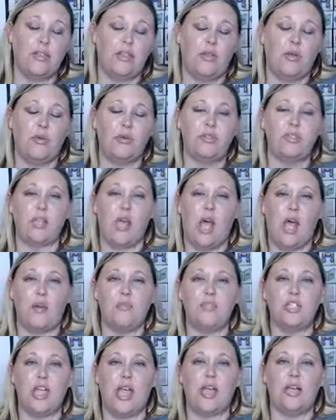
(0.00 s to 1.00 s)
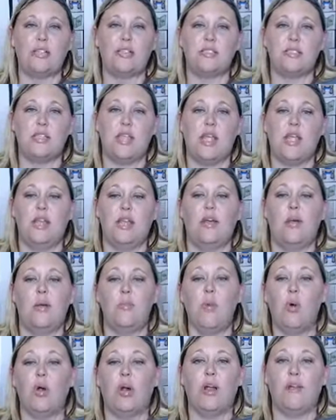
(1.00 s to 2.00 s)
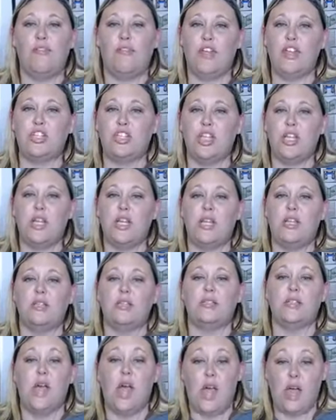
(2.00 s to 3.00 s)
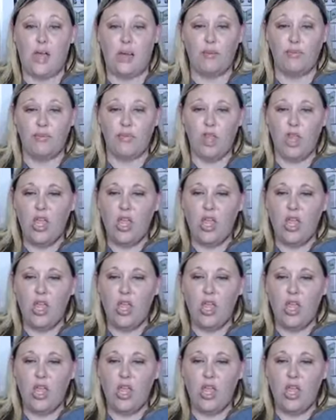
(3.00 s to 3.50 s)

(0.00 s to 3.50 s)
those objects in a more efficient time.